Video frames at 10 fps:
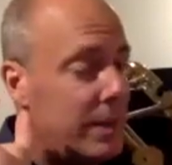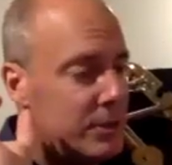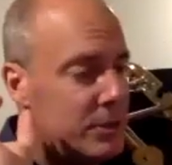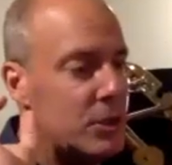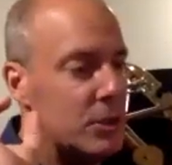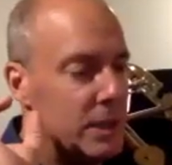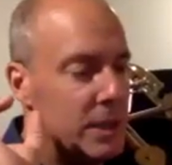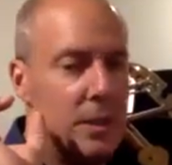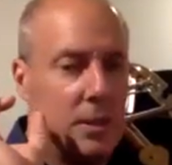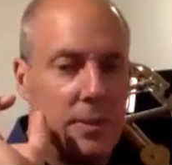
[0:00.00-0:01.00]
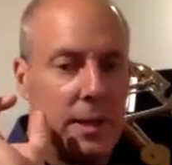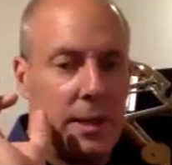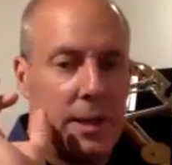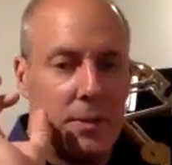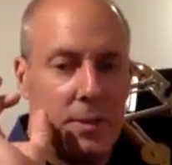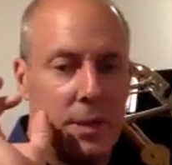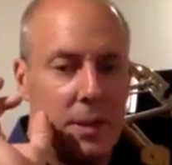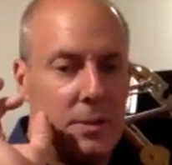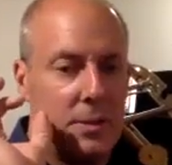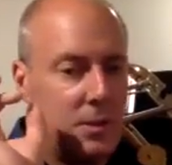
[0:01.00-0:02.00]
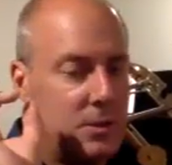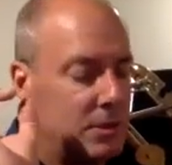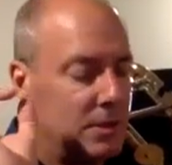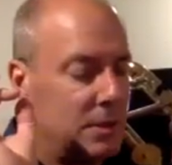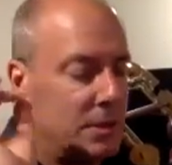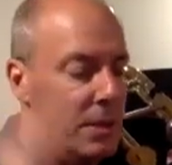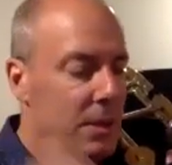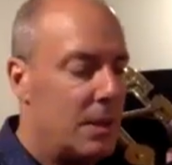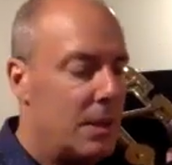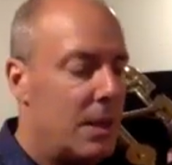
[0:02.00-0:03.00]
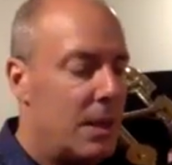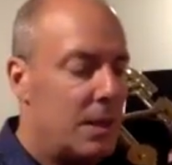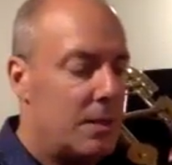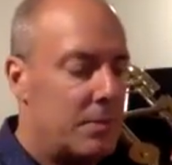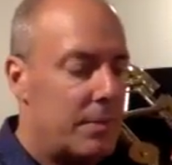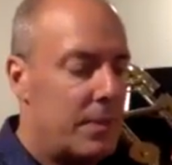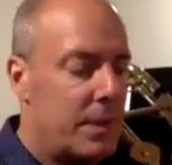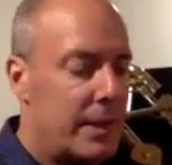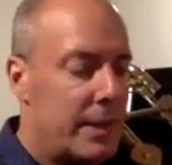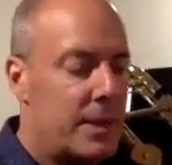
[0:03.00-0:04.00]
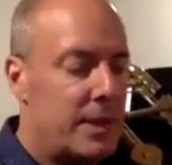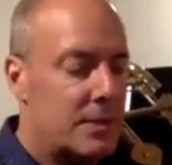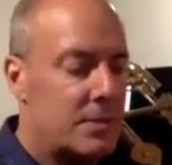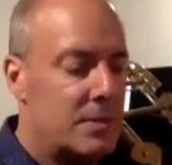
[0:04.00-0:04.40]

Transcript: to your ear right now. We're not using a tuner. And I think it's